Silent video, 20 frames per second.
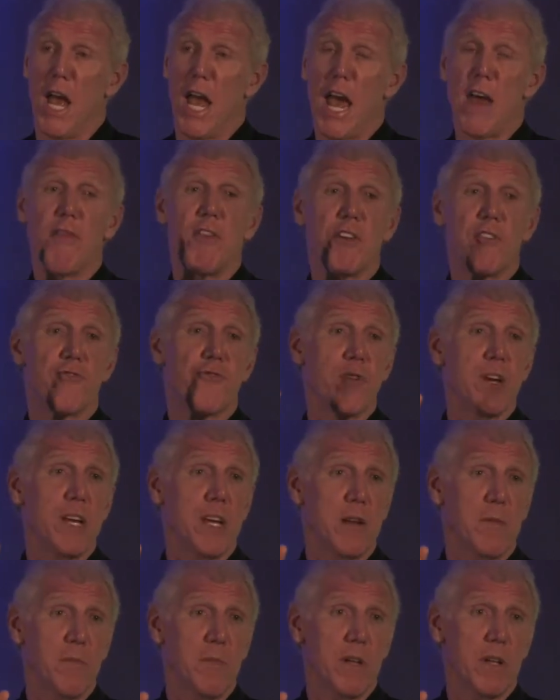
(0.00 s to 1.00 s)
and the
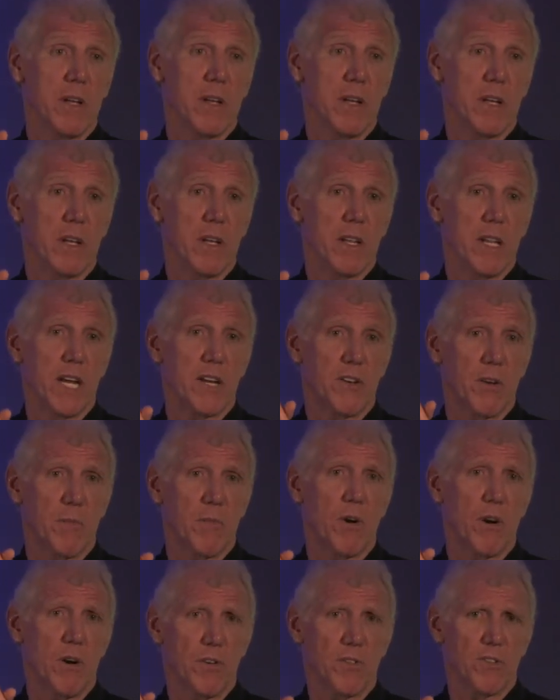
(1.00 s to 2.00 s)
dream that
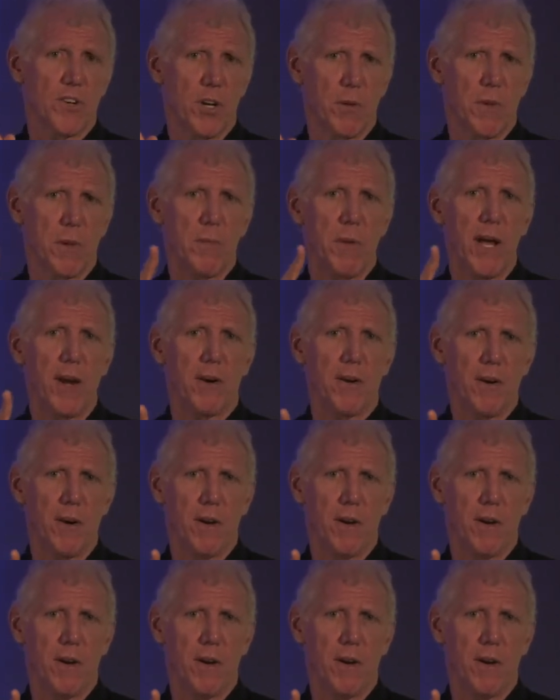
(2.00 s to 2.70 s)
tomorrow's going to be better.